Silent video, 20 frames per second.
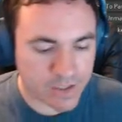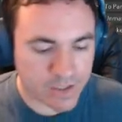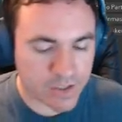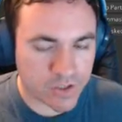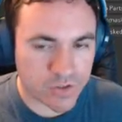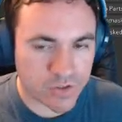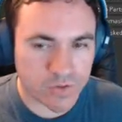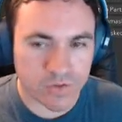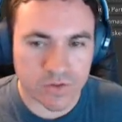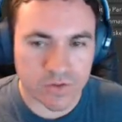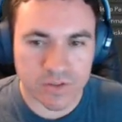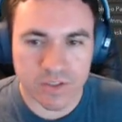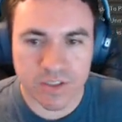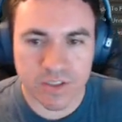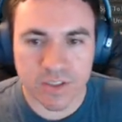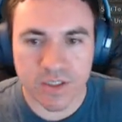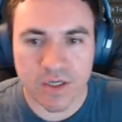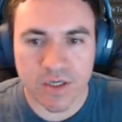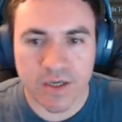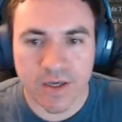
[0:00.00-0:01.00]
Control
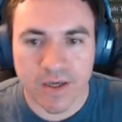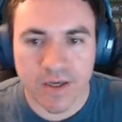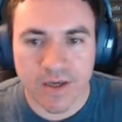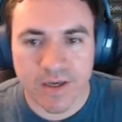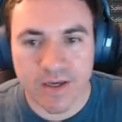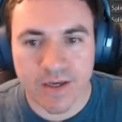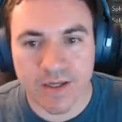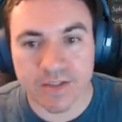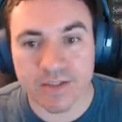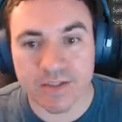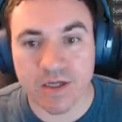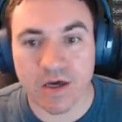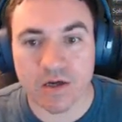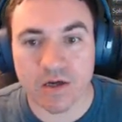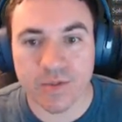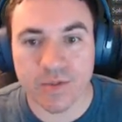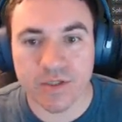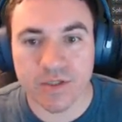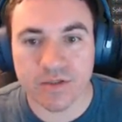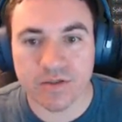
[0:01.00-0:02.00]
Z. It's got
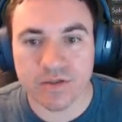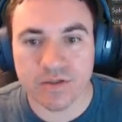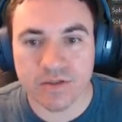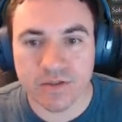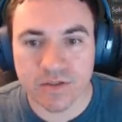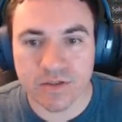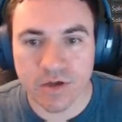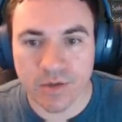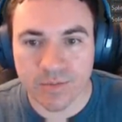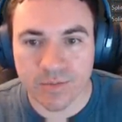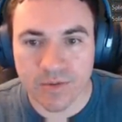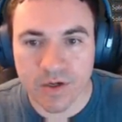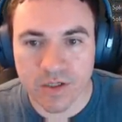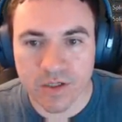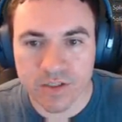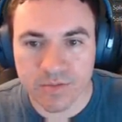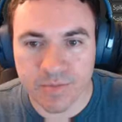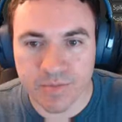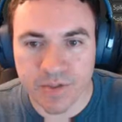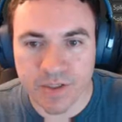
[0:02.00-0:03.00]
to be top
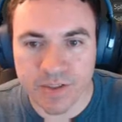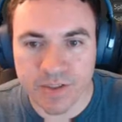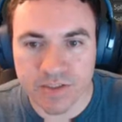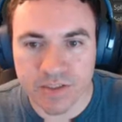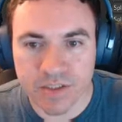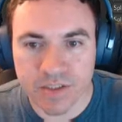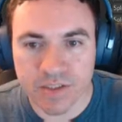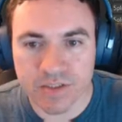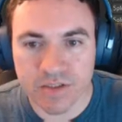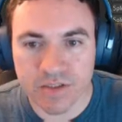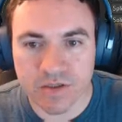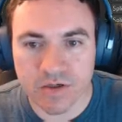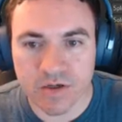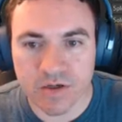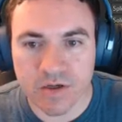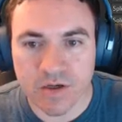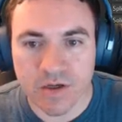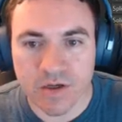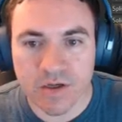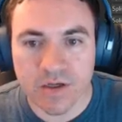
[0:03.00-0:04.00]
notch because these are
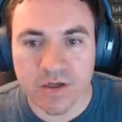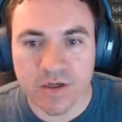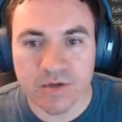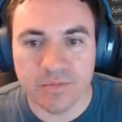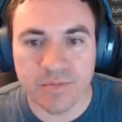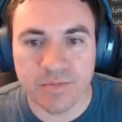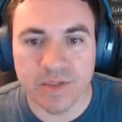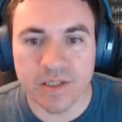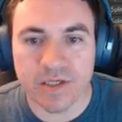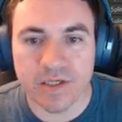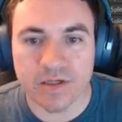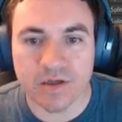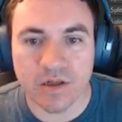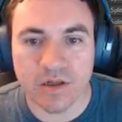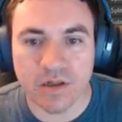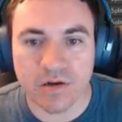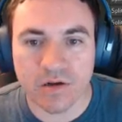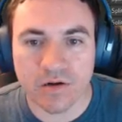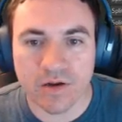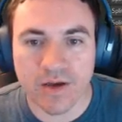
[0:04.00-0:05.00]

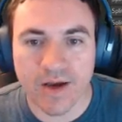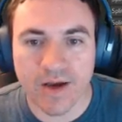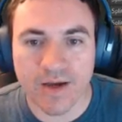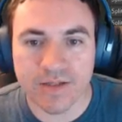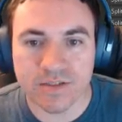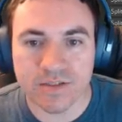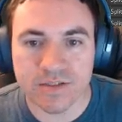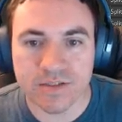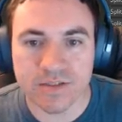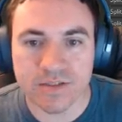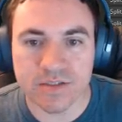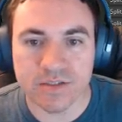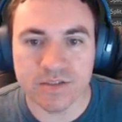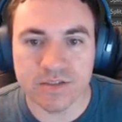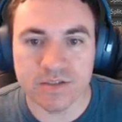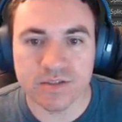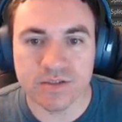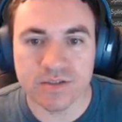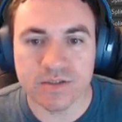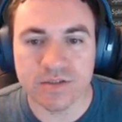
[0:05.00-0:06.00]
$1,000,000 guides
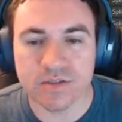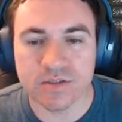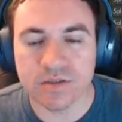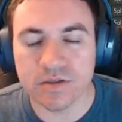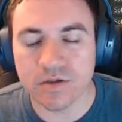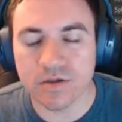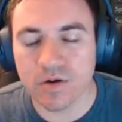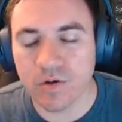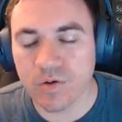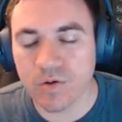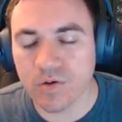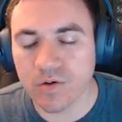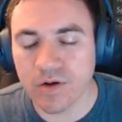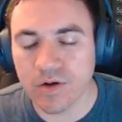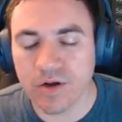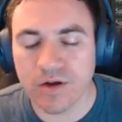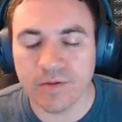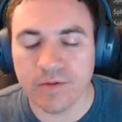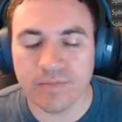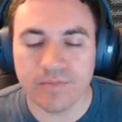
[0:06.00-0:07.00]

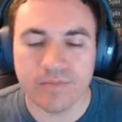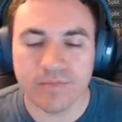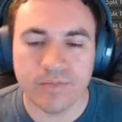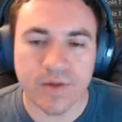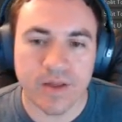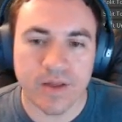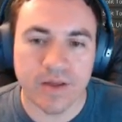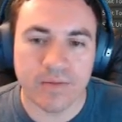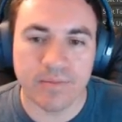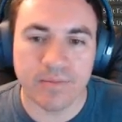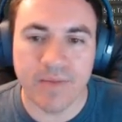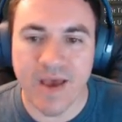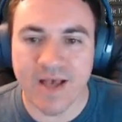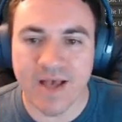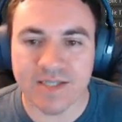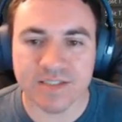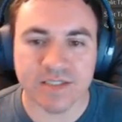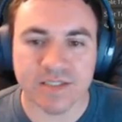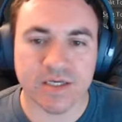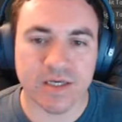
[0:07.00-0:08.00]
or
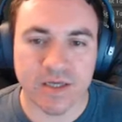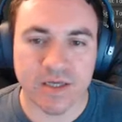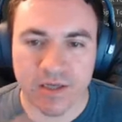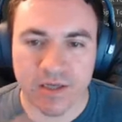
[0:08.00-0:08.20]
mask